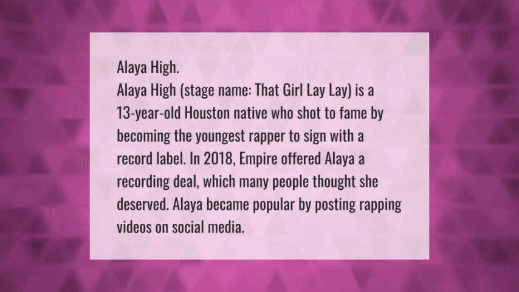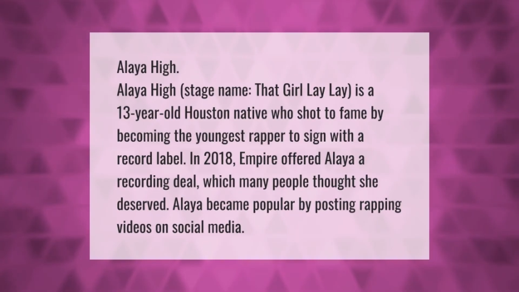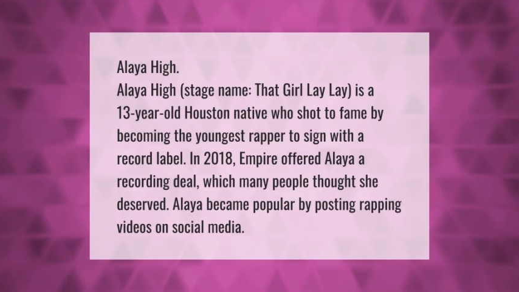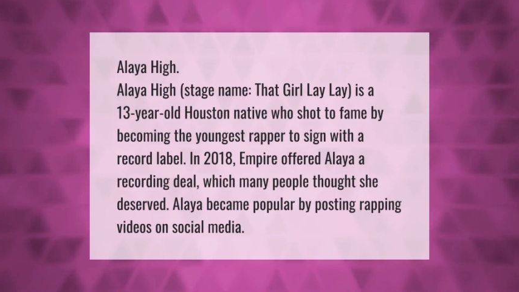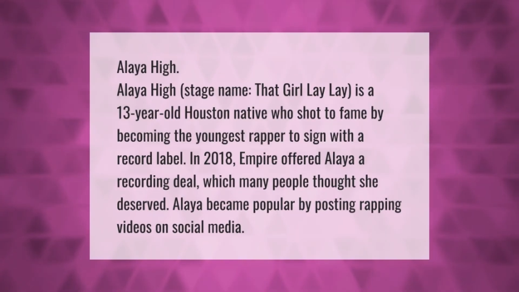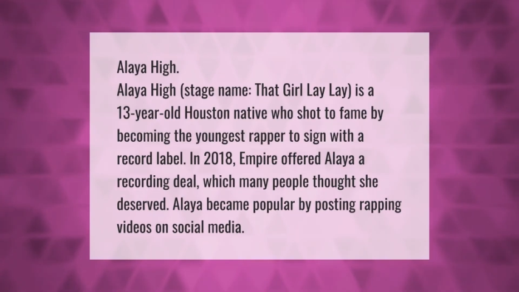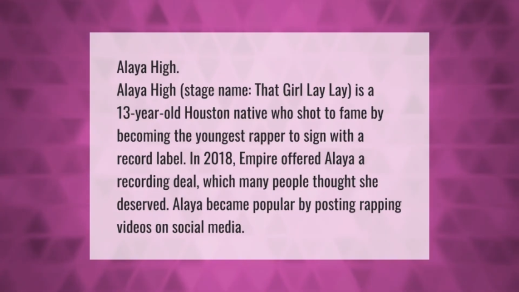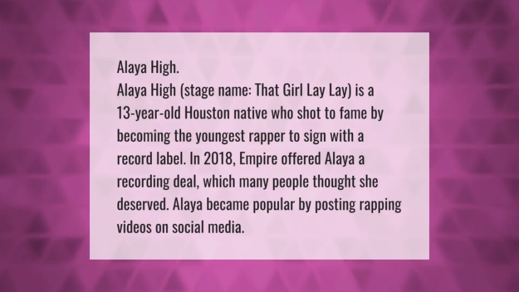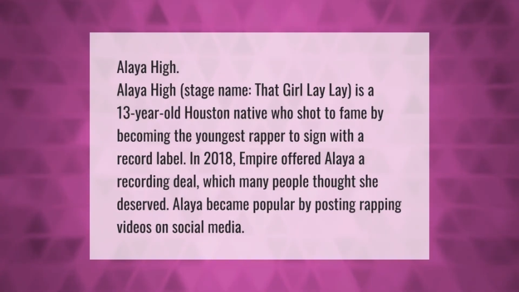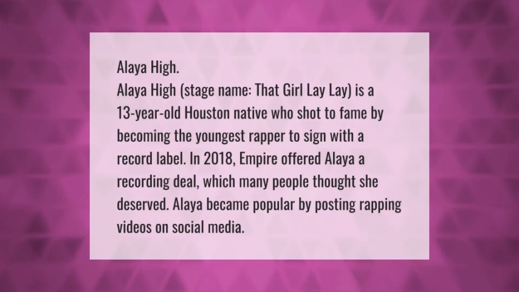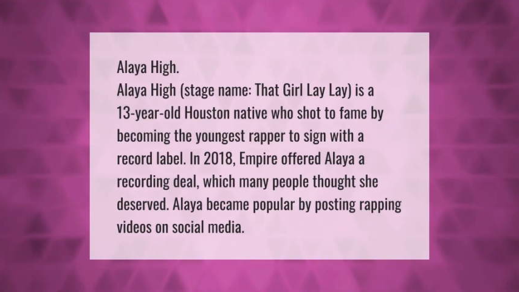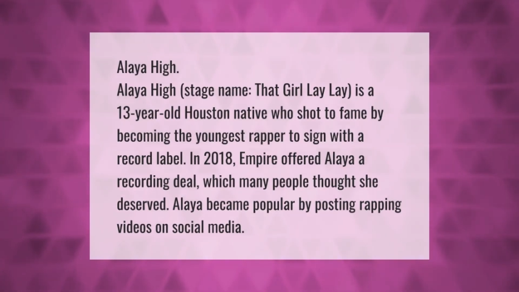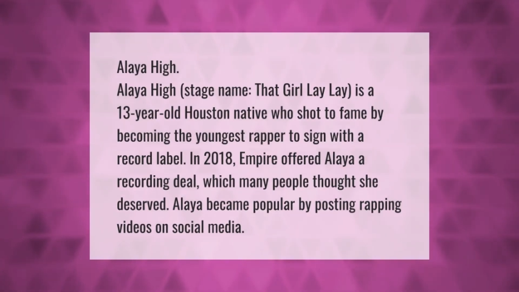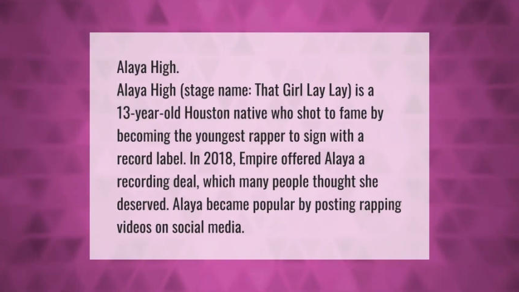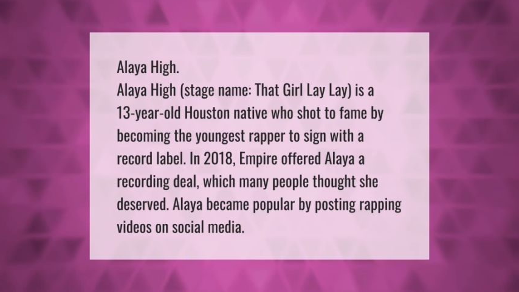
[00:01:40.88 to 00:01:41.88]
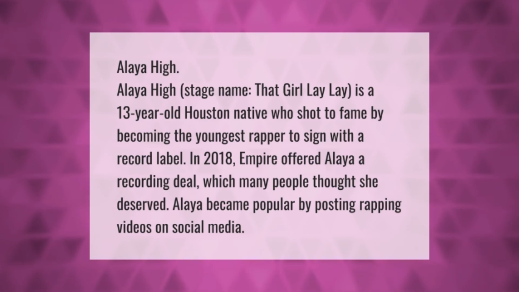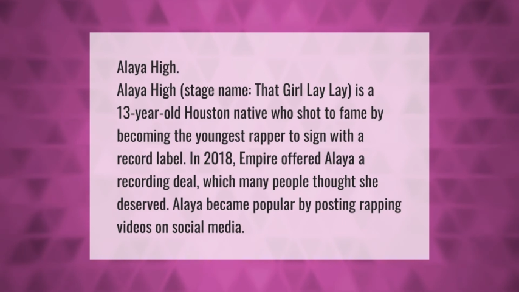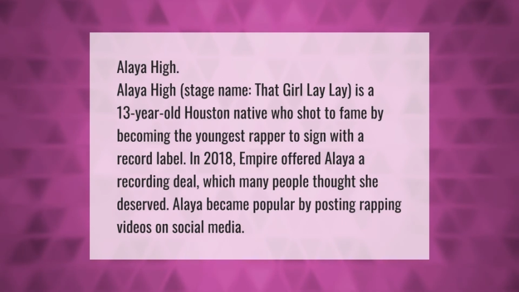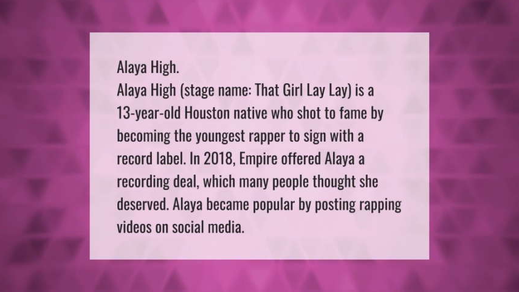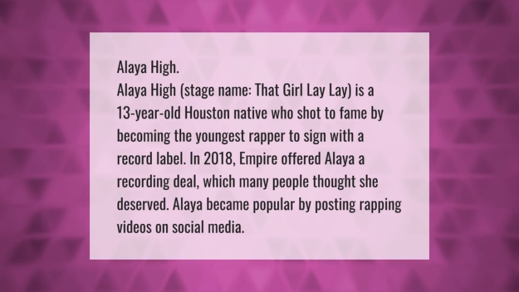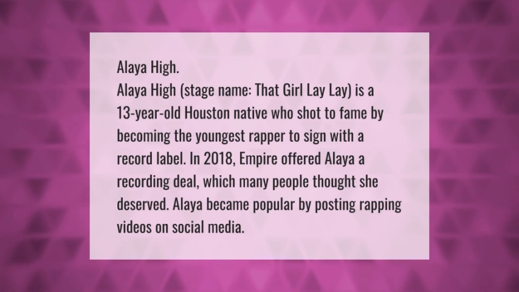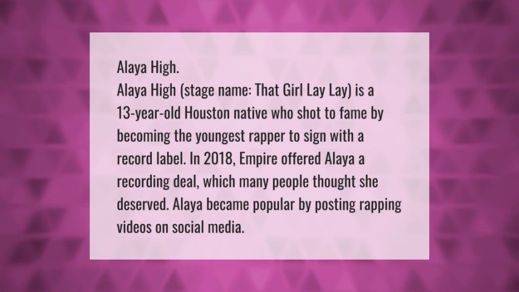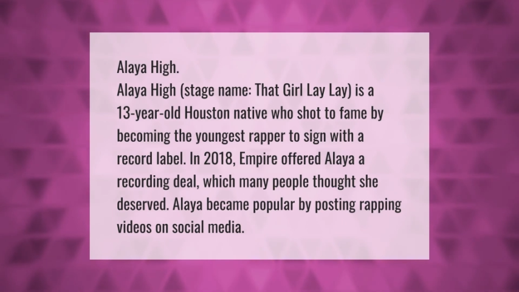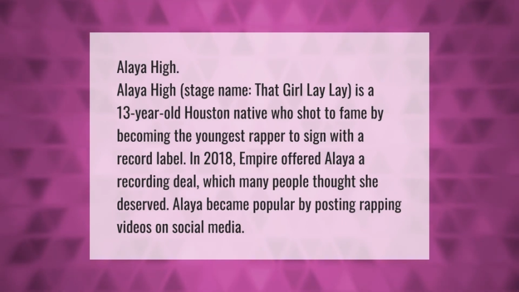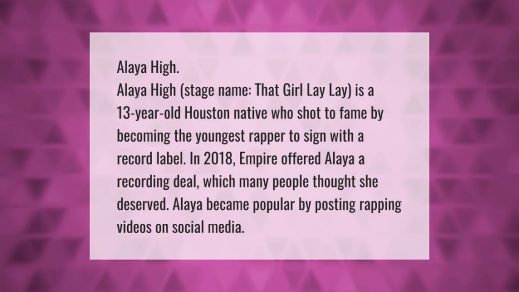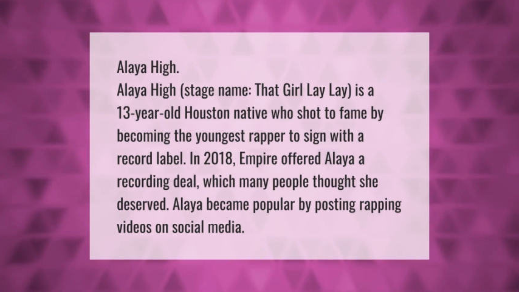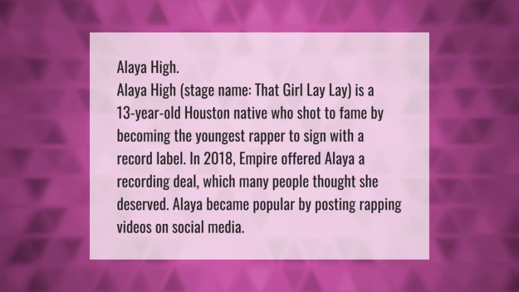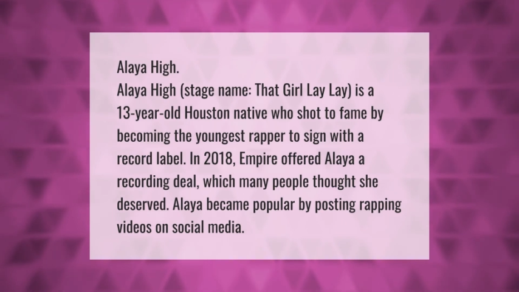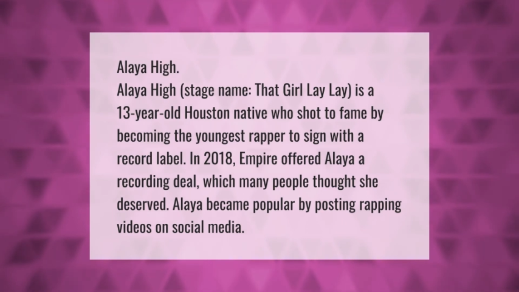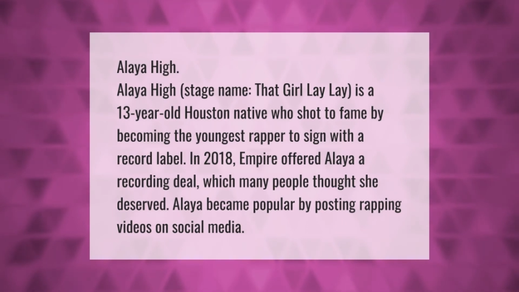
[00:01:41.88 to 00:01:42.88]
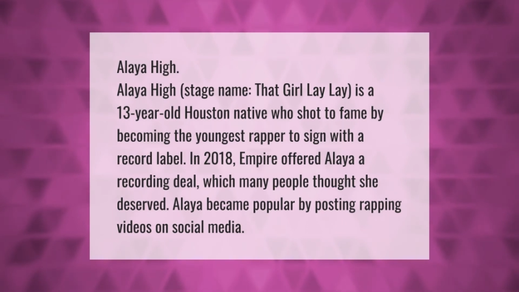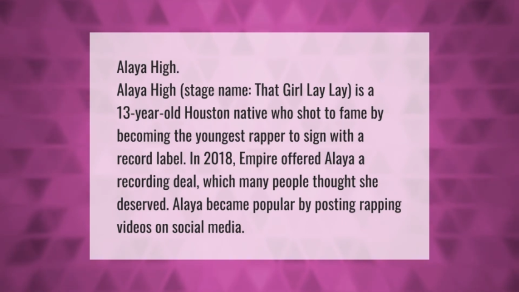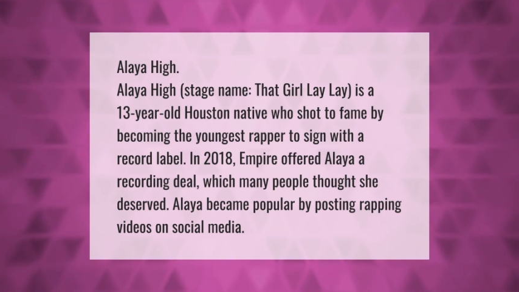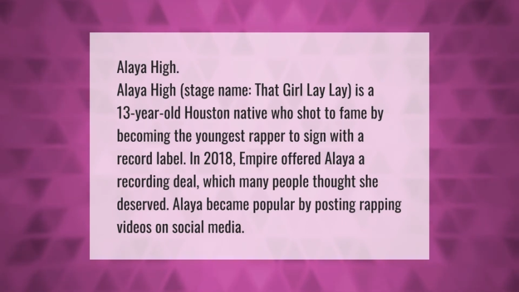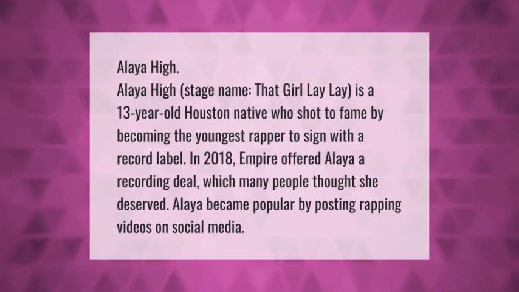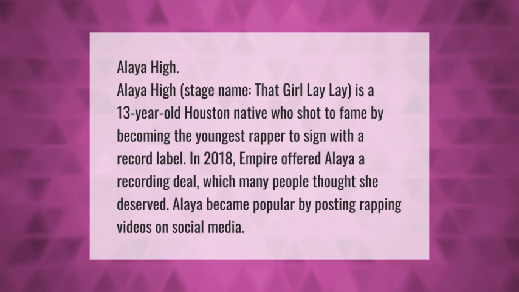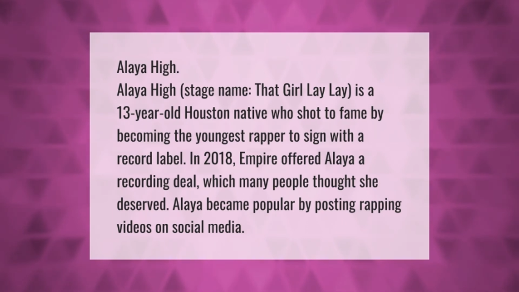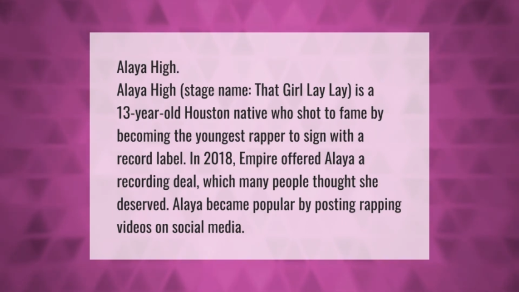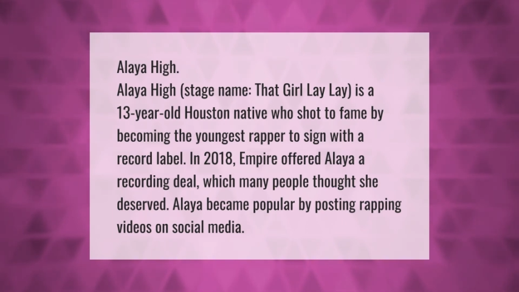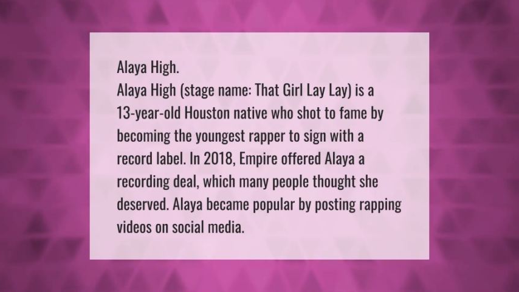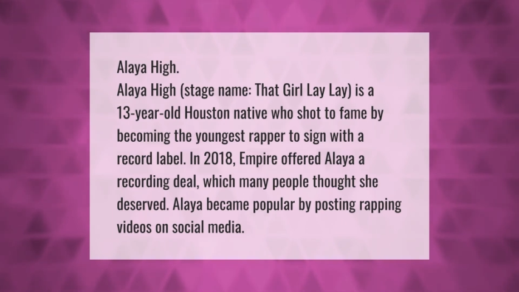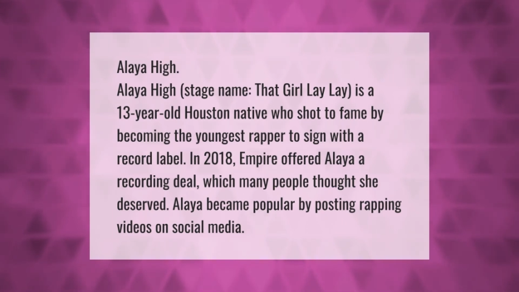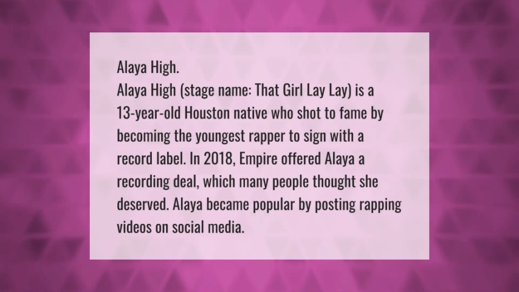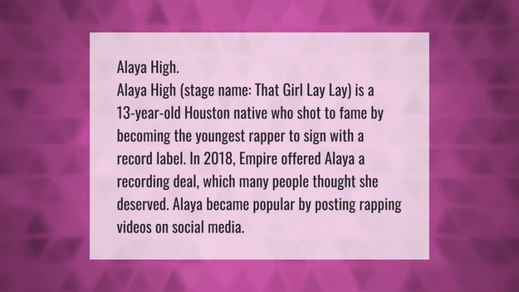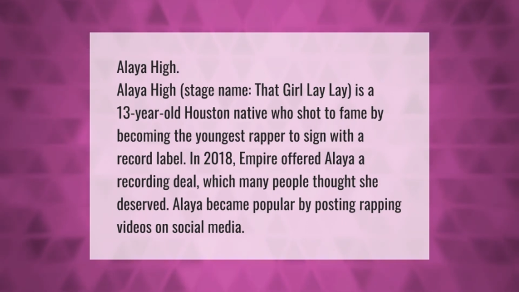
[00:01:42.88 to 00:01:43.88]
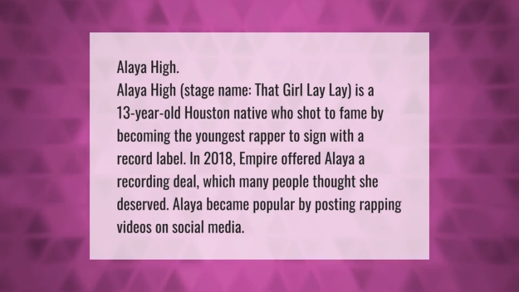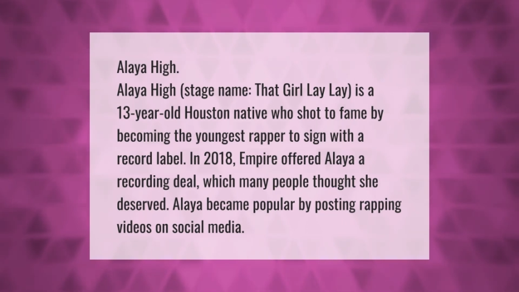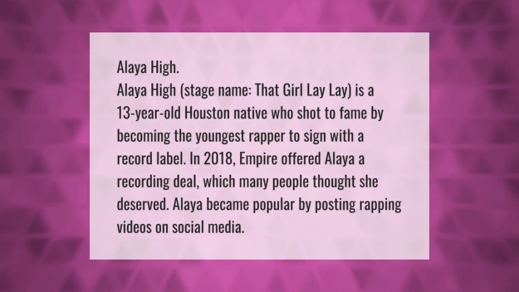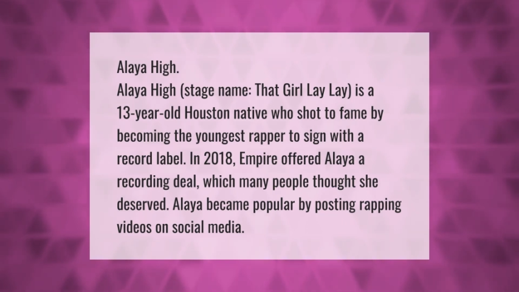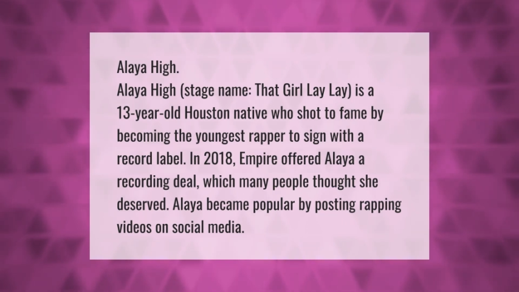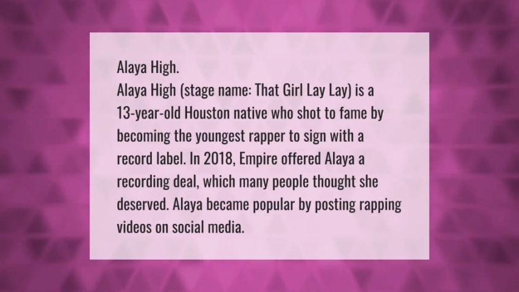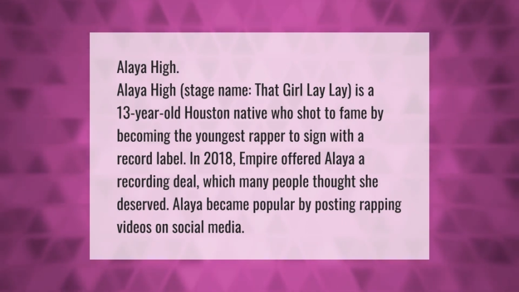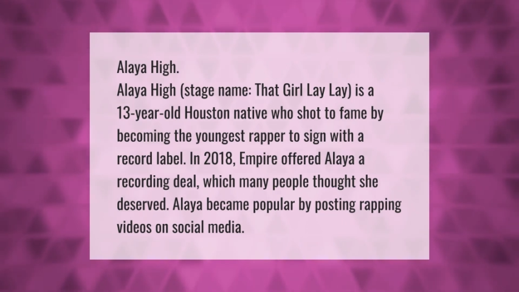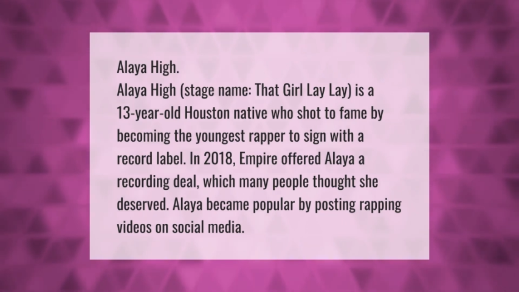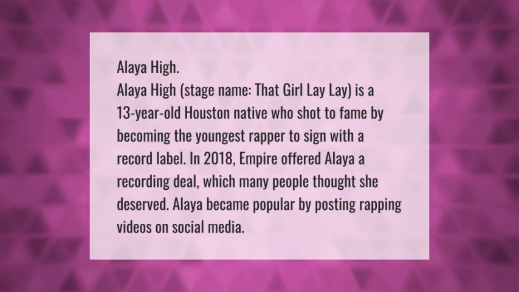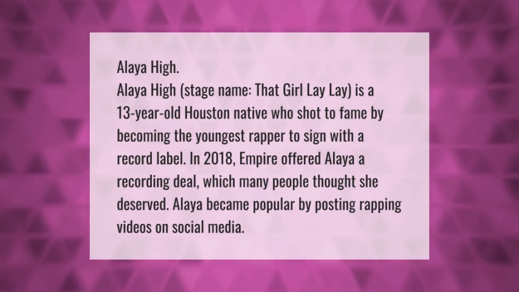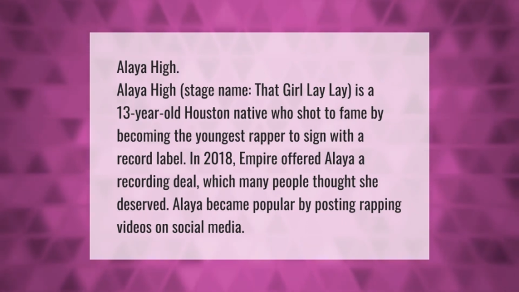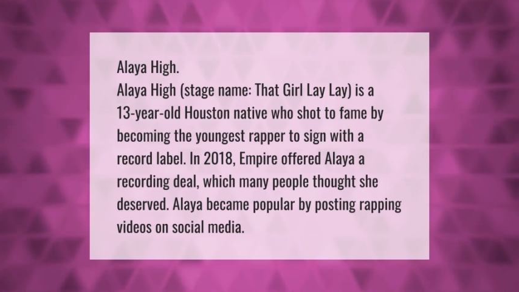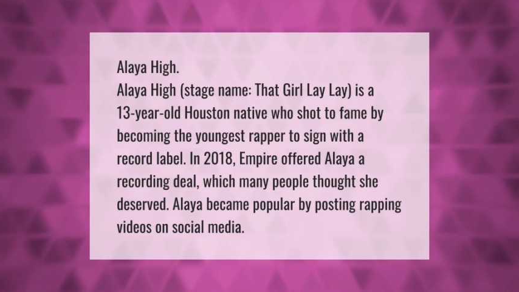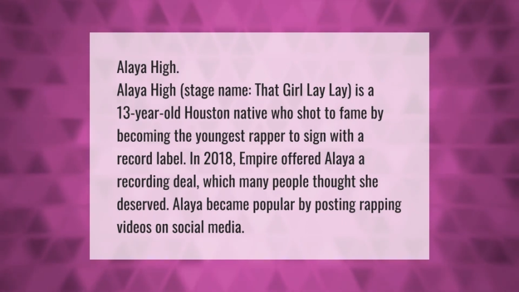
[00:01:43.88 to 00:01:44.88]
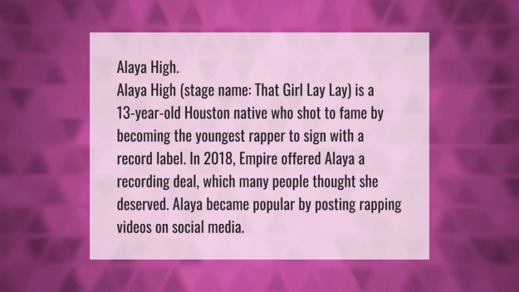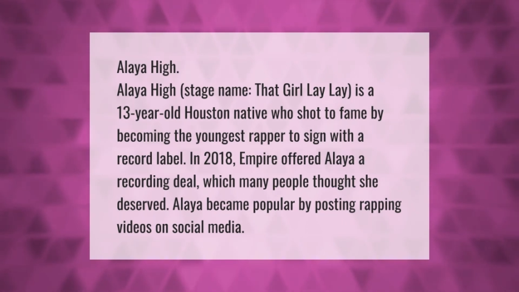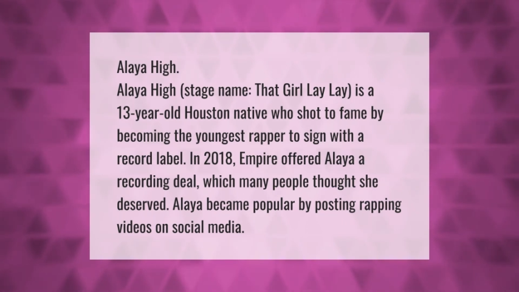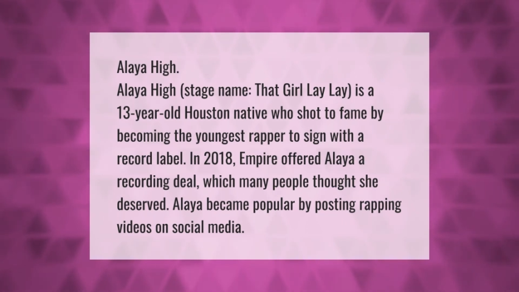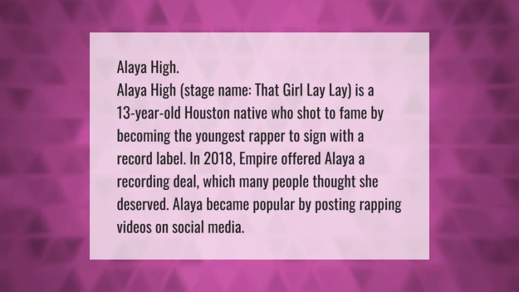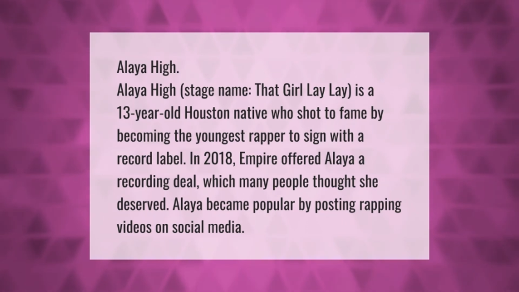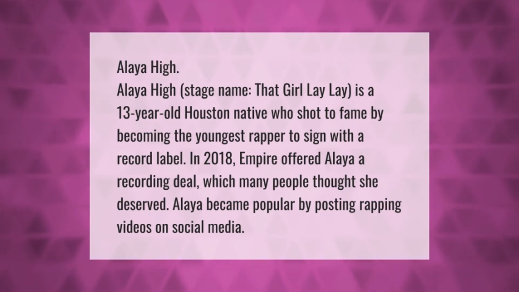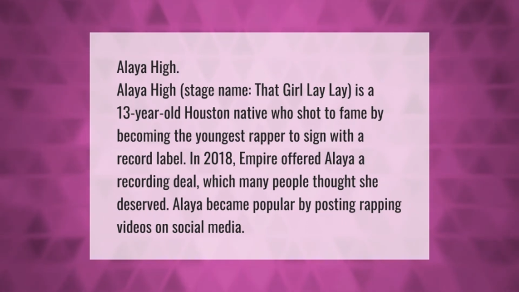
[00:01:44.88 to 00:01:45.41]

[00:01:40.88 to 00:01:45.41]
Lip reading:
[unreadable: no face in view]